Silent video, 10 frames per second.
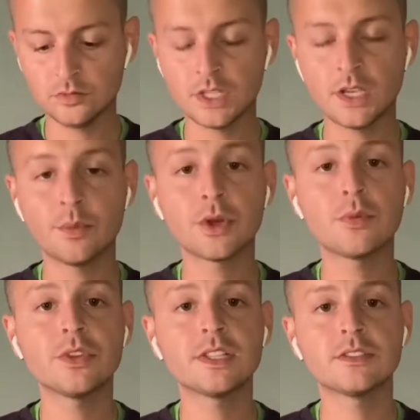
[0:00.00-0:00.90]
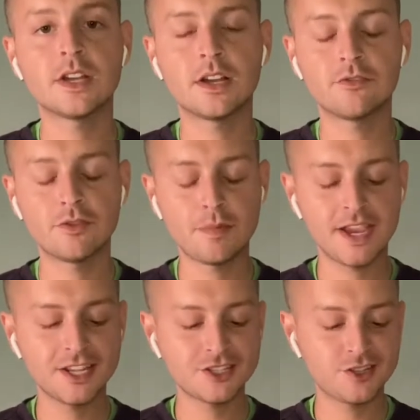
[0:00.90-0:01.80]
And we're going to pull the uh,
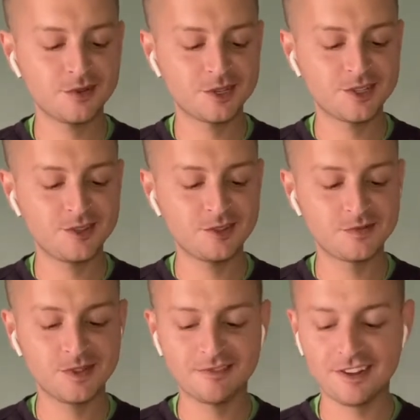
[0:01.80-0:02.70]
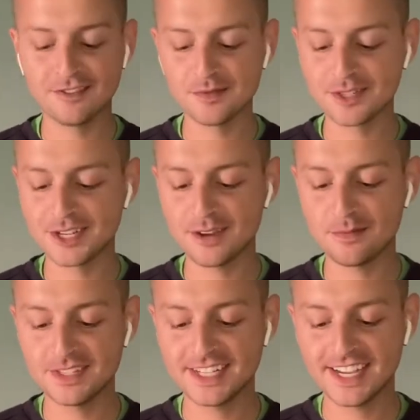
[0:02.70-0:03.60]
remaining two, excuse me, right from the top
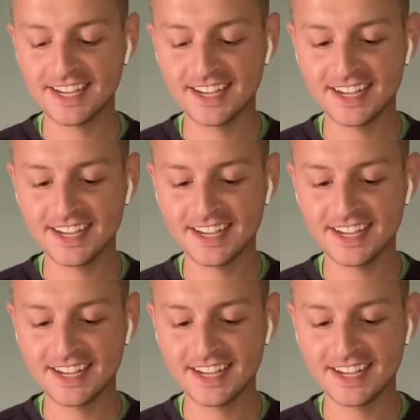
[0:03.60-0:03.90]
of the deck.